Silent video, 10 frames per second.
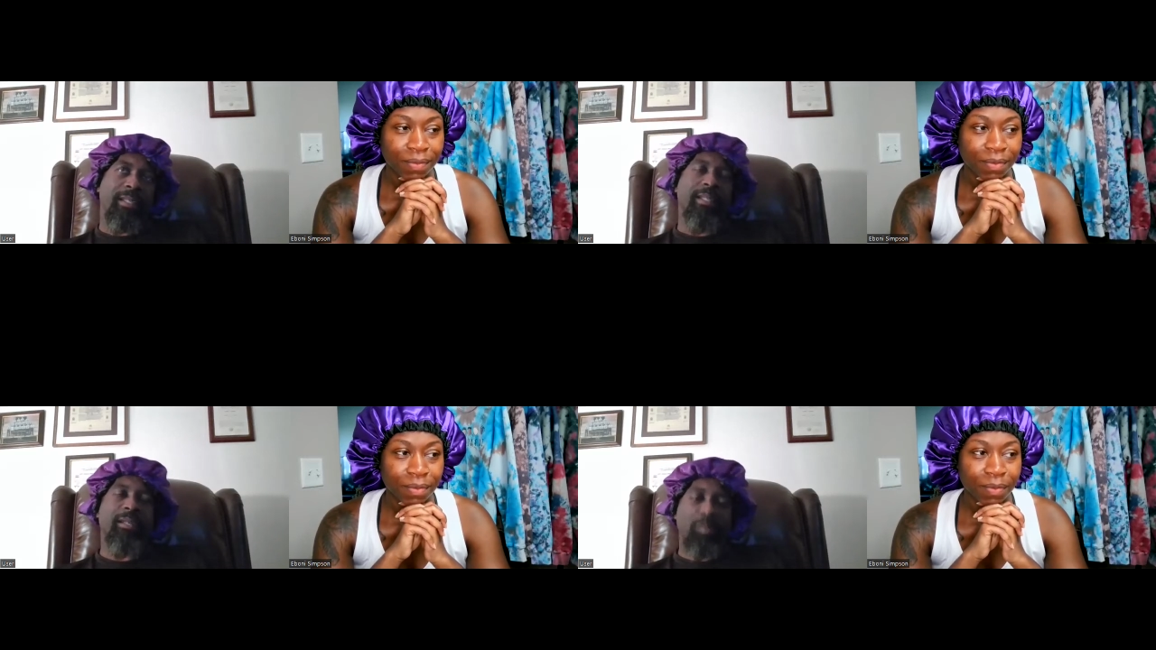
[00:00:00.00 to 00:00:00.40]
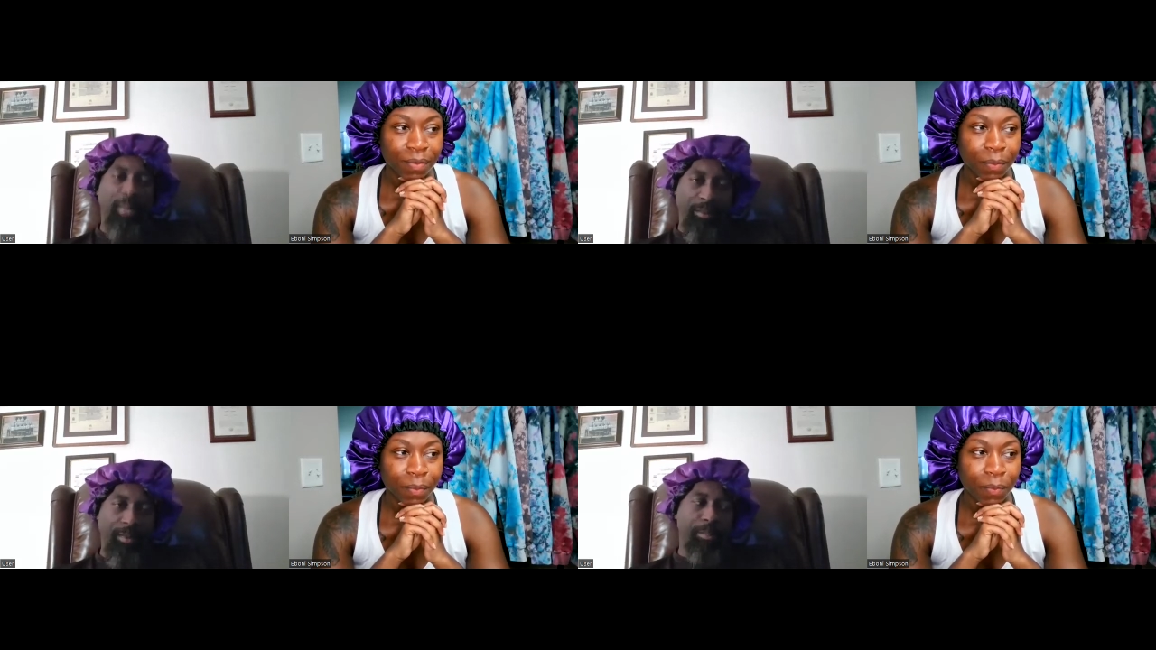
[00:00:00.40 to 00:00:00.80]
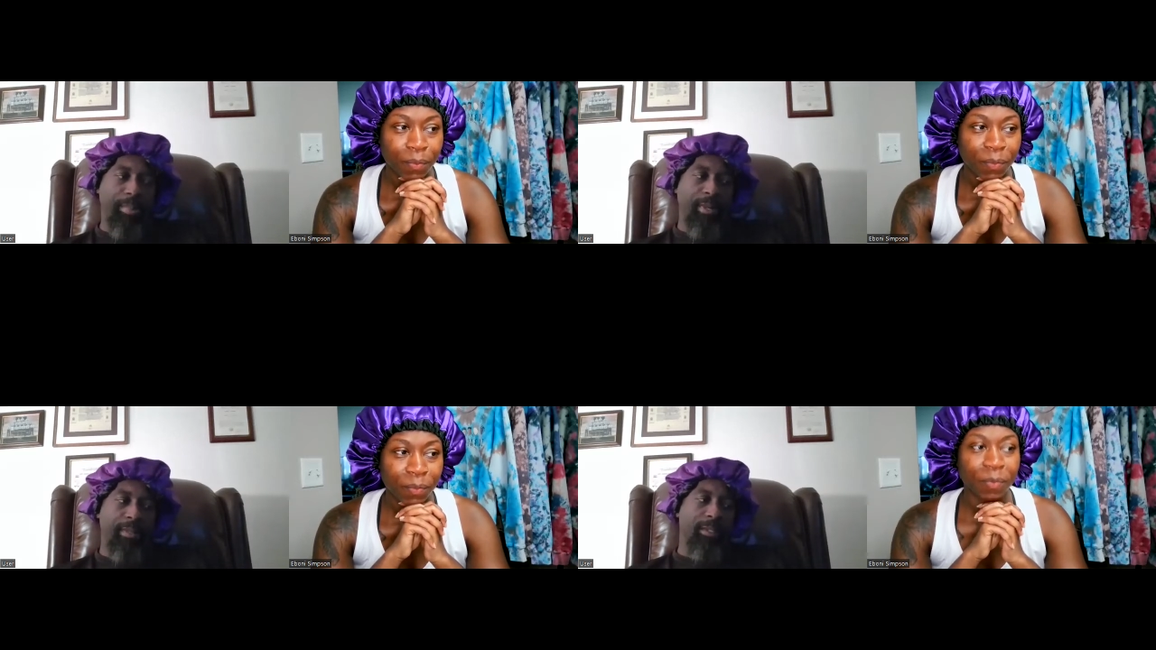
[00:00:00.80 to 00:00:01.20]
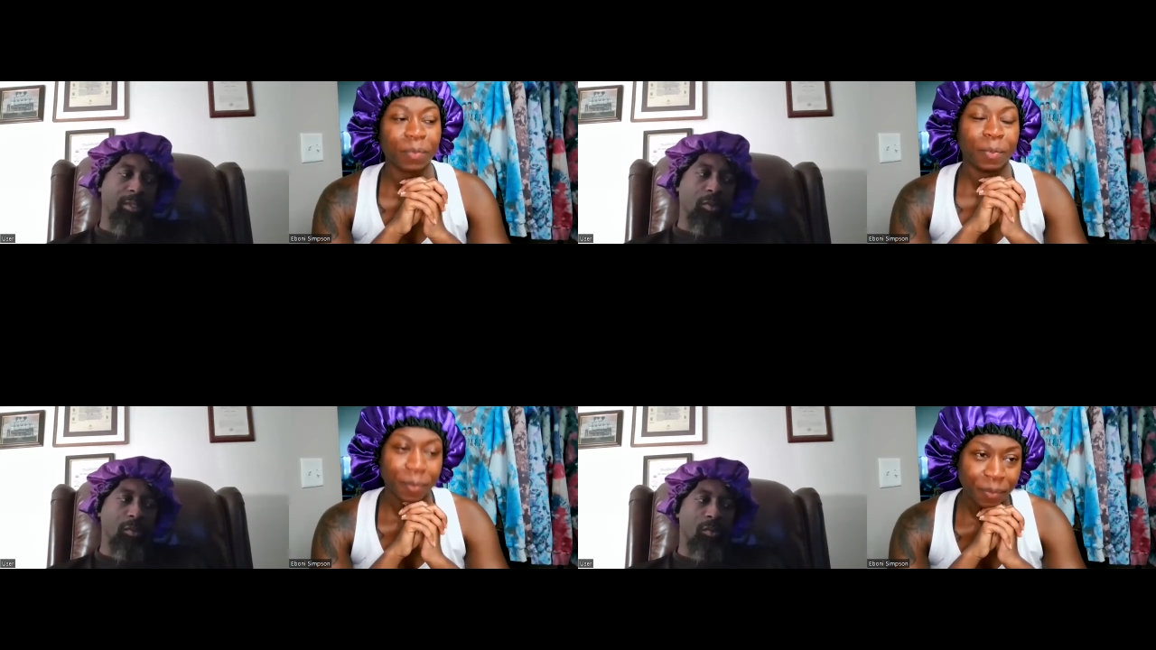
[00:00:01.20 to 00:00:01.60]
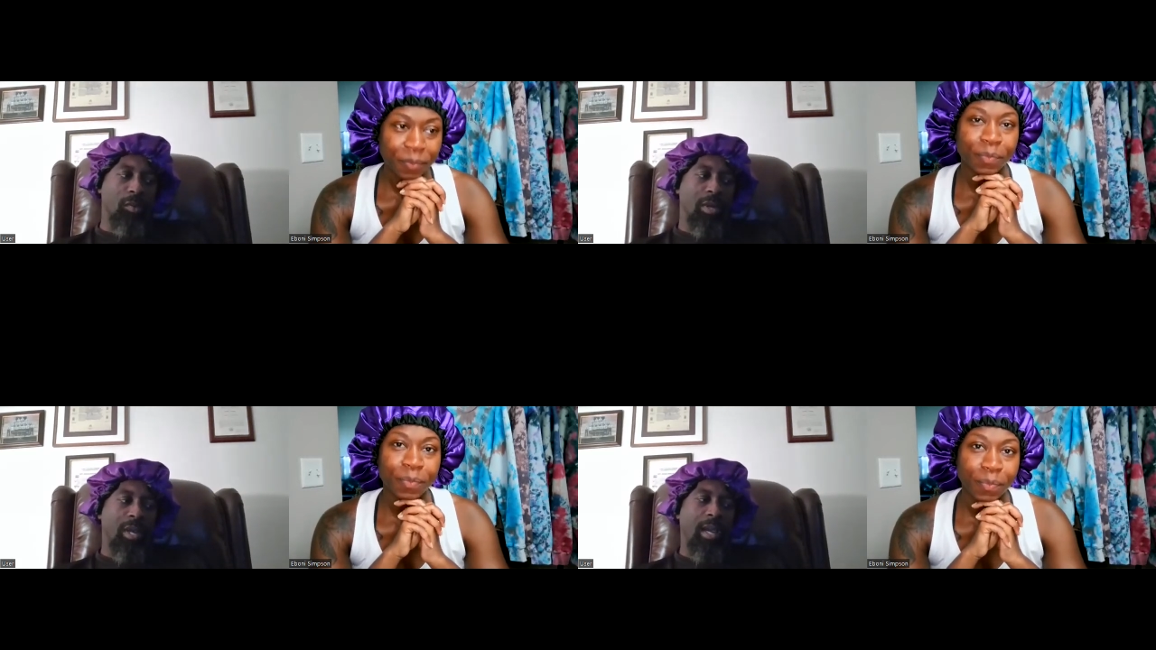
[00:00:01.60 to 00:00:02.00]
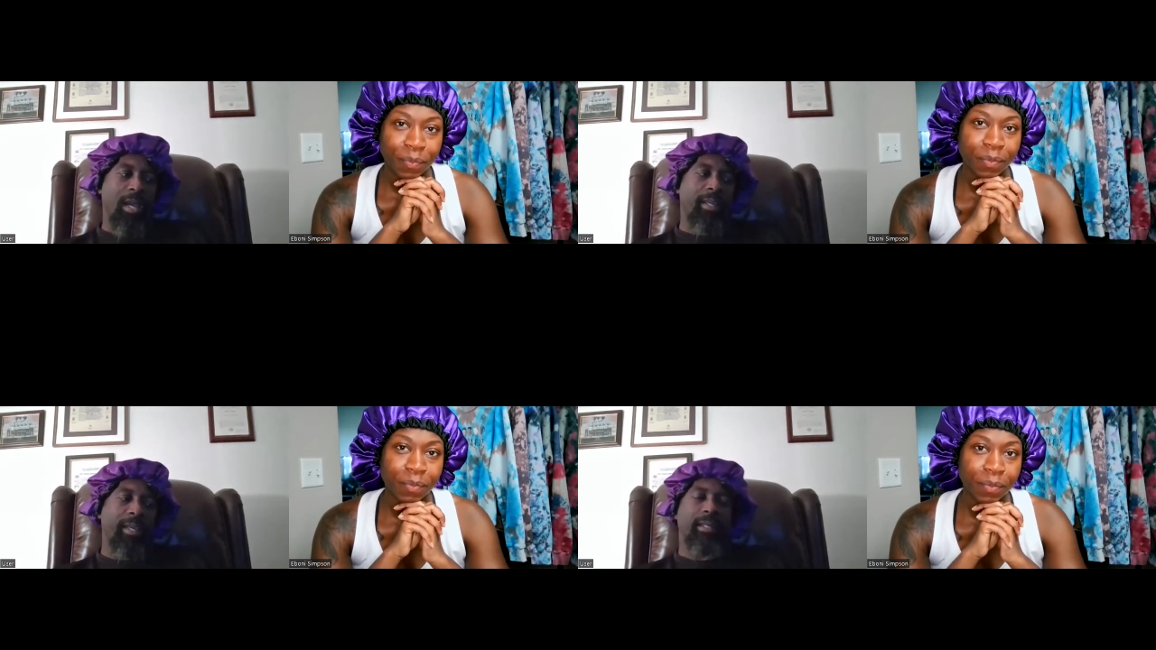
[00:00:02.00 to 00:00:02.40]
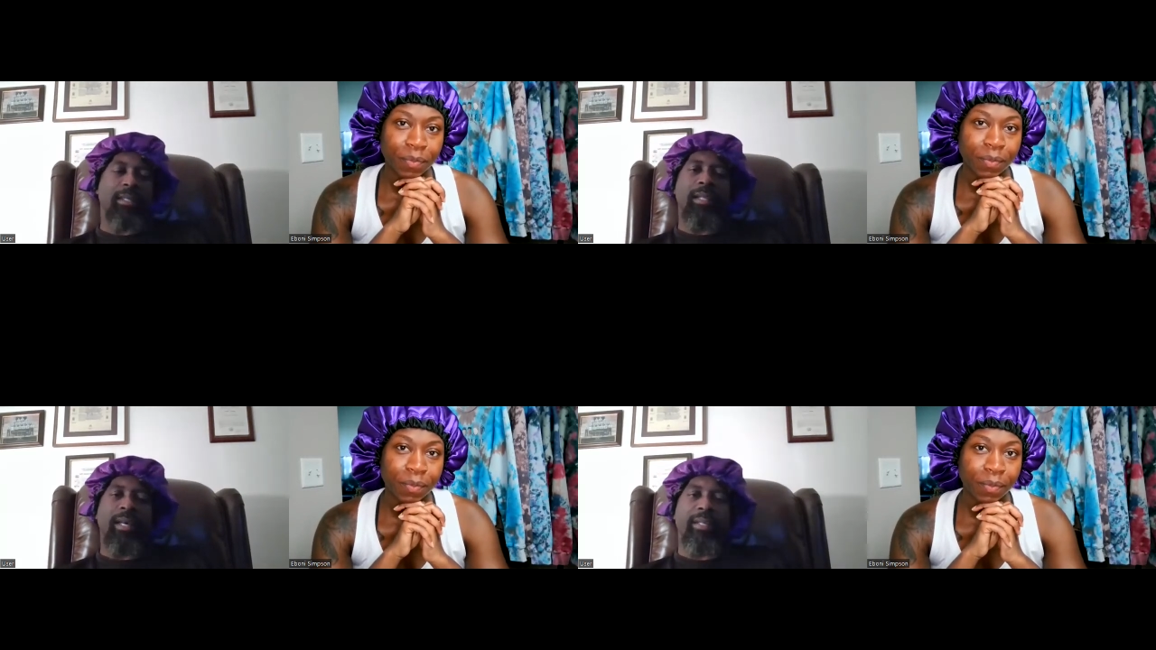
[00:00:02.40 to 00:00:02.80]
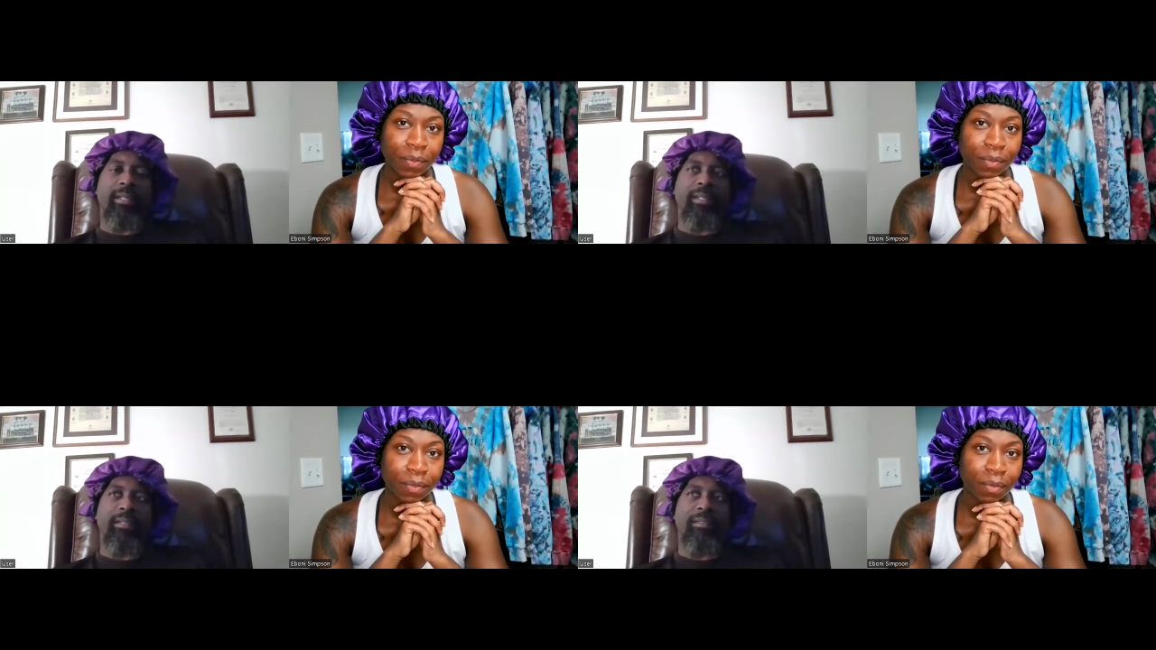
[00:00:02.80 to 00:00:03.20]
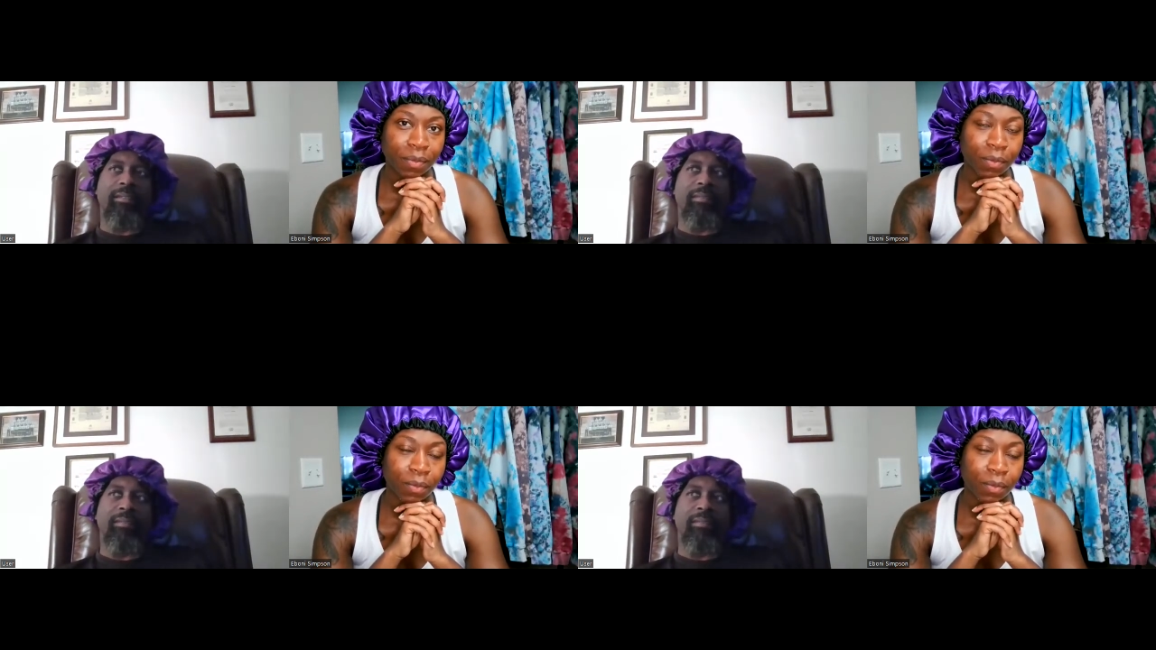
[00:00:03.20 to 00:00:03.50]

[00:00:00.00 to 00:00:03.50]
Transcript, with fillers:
Speaker 1: lived with my grandparents, so I got a lot of